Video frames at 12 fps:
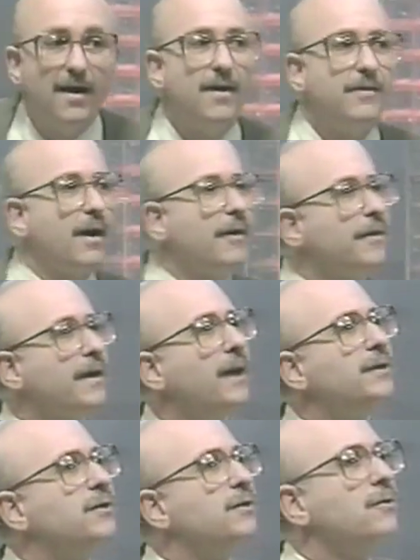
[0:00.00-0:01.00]
The other thing I
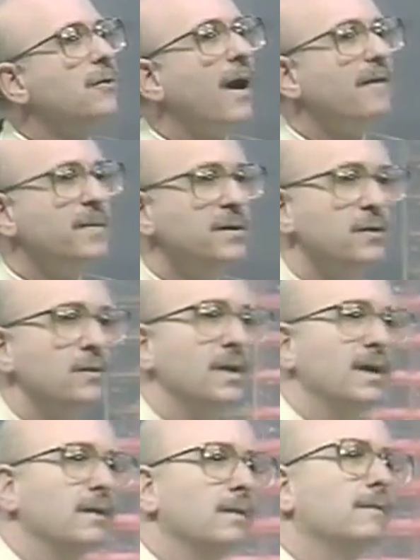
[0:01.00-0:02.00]
do, I've been
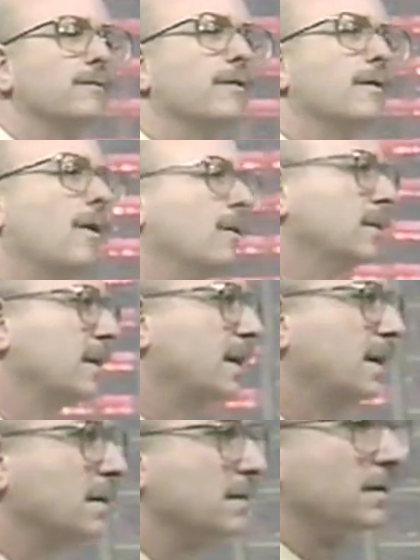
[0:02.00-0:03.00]
doing for
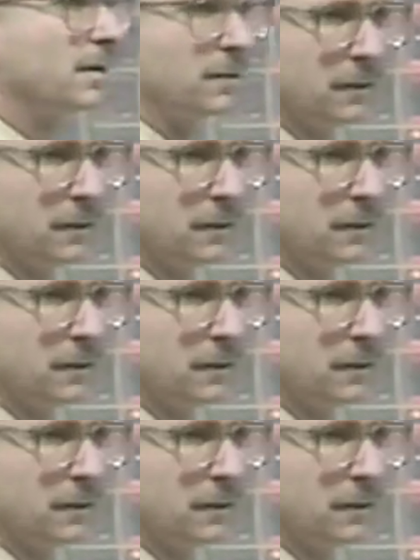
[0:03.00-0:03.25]
only six